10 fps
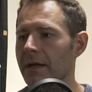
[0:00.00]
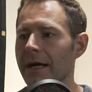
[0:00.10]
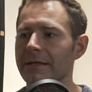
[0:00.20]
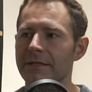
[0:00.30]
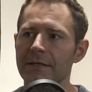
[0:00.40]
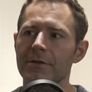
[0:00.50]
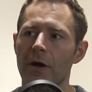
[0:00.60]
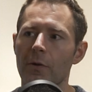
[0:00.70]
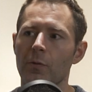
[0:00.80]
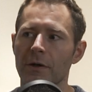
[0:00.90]
I did
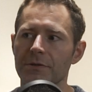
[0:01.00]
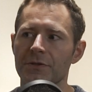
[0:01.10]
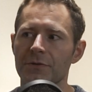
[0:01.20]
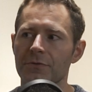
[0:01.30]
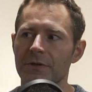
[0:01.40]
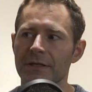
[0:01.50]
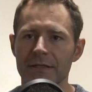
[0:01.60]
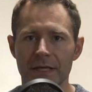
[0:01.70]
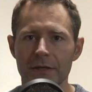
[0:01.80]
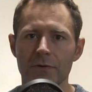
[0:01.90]
not want to
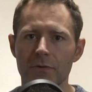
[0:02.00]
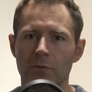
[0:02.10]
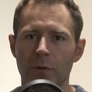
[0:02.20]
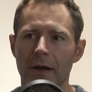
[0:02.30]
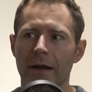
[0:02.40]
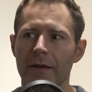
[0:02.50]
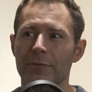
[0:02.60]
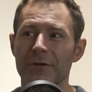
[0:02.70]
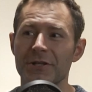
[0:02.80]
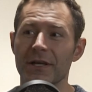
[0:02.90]
continue where I
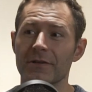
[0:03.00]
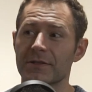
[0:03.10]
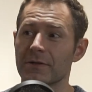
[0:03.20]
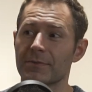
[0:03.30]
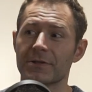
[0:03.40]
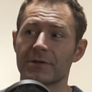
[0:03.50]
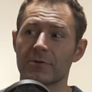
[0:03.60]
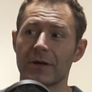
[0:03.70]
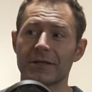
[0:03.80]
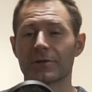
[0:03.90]
appreciated so much the
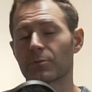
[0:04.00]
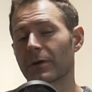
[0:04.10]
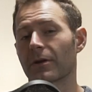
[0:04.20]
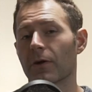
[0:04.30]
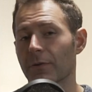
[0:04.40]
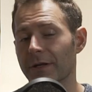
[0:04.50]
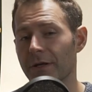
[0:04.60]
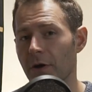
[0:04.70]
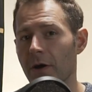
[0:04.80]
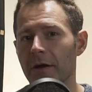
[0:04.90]
direction we had already
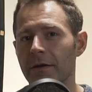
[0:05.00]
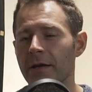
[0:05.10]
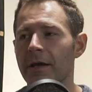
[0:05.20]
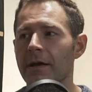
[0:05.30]
gone,